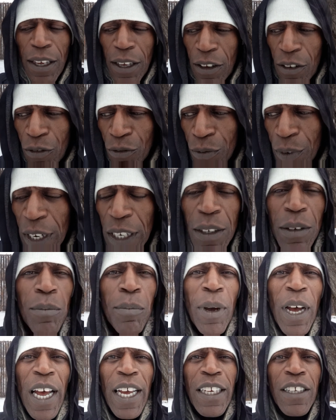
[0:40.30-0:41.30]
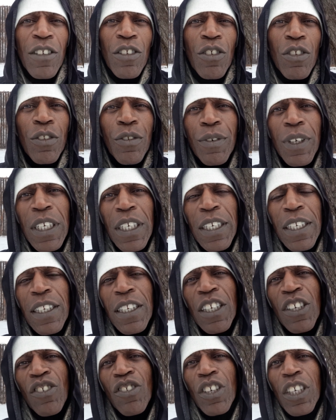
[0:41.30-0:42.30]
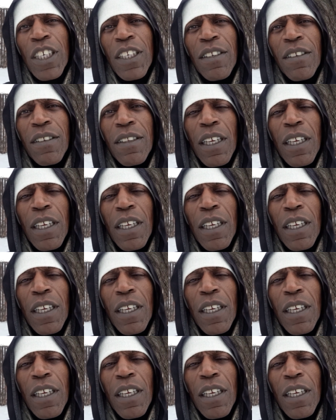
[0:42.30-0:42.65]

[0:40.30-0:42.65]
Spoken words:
written by his three initiates.